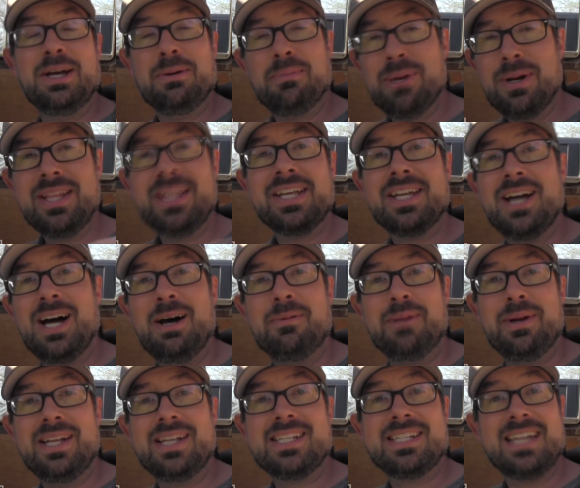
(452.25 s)
Put it in the
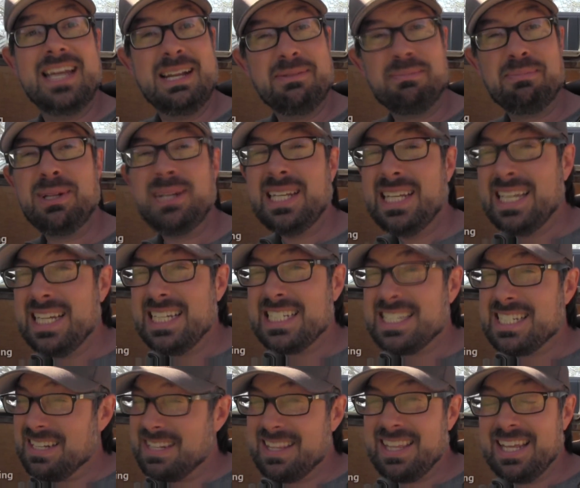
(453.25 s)
comments, and
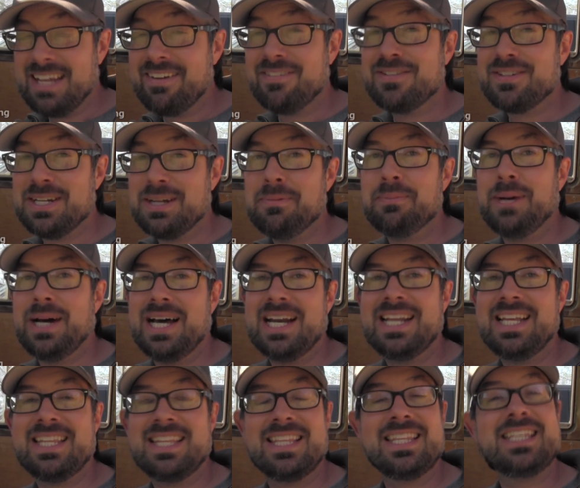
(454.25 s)
please think of
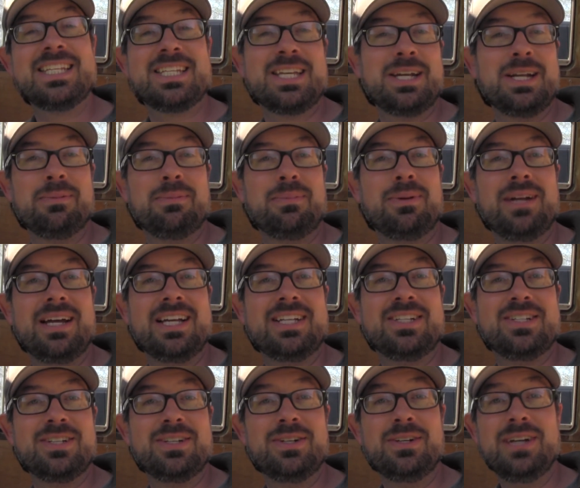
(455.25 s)
somebody that this could apply
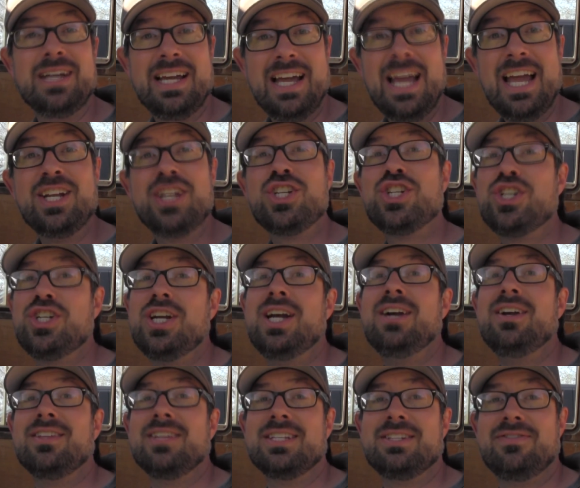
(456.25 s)
to and
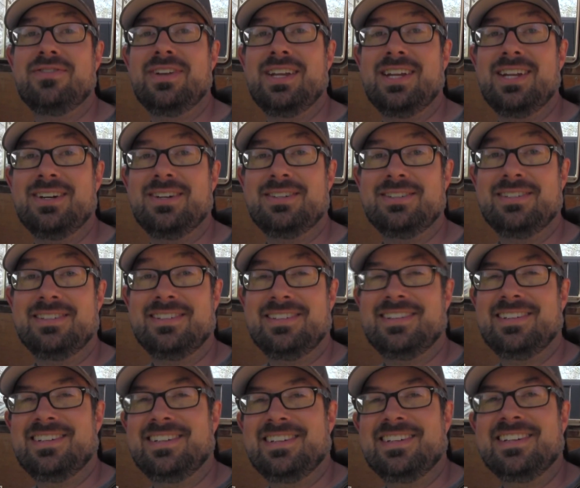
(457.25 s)
share this video.
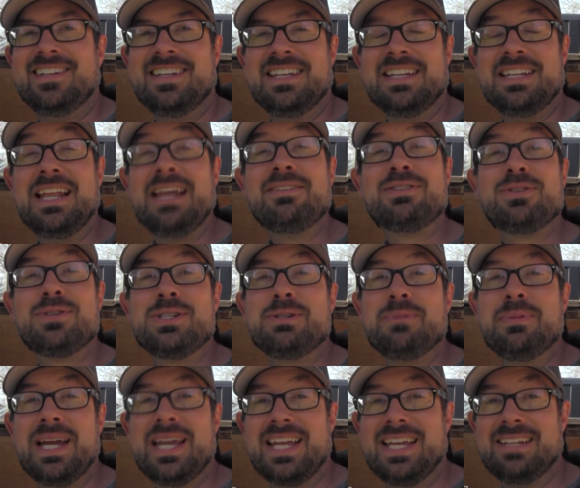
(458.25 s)
Life's what you
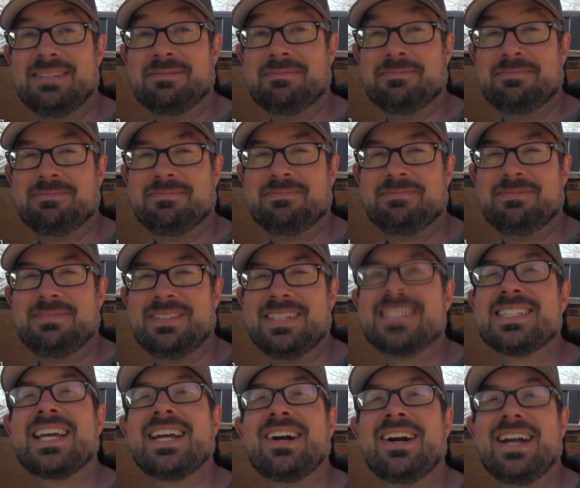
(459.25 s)
make it.
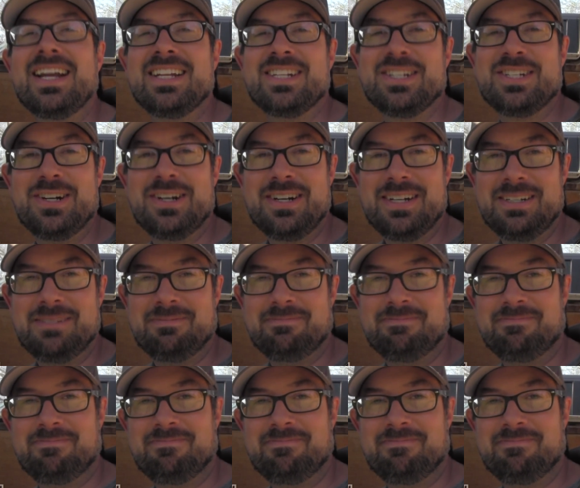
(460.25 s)
Let's get our hands dirty.